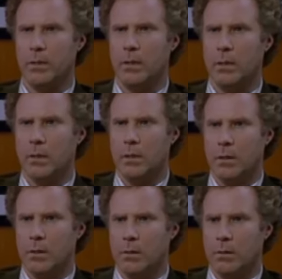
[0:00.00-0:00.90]
Oh.
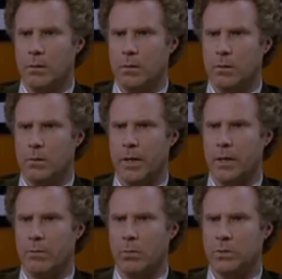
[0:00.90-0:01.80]

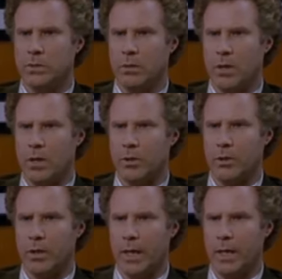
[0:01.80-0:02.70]
Hey, what's going on? Are
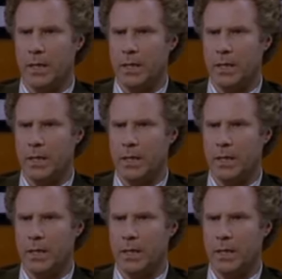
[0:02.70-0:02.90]
you okay?